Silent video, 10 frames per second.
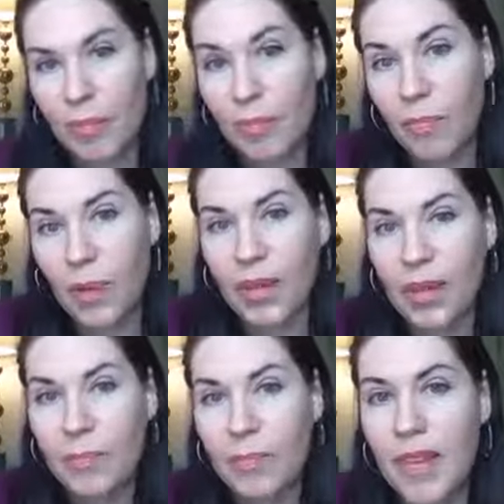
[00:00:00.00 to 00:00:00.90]
why not
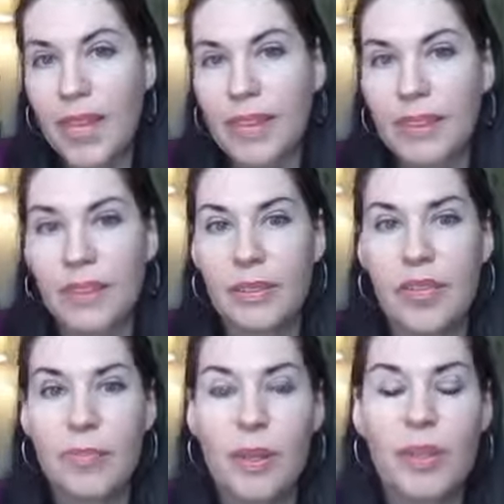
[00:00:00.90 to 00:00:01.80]
make it a little
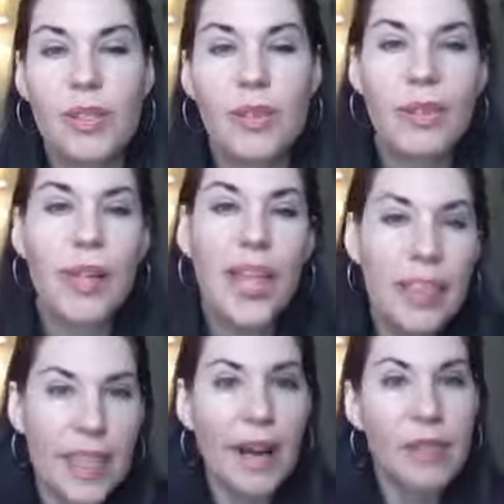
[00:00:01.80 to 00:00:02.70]
deeper? So
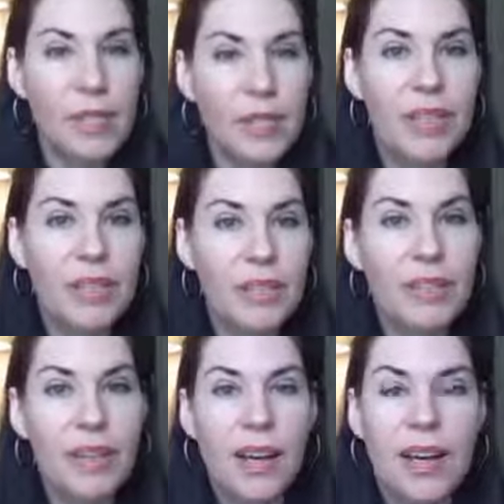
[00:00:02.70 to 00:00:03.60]
that was a neat
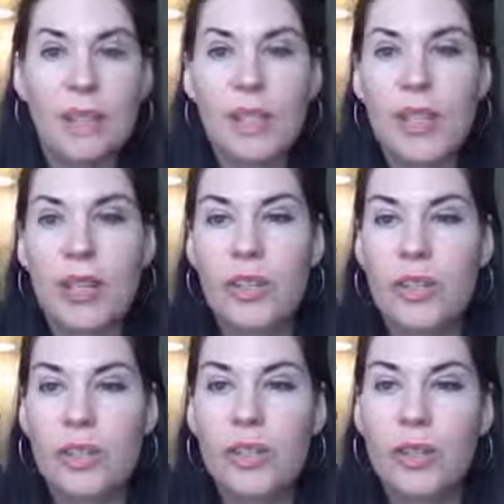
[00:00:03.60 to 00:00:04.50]

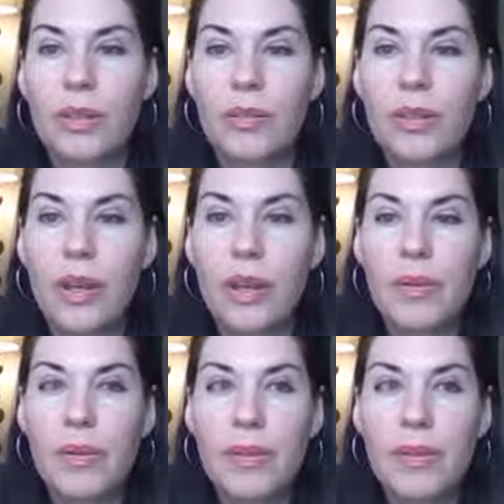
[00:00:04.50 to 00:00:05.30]
sectional too. So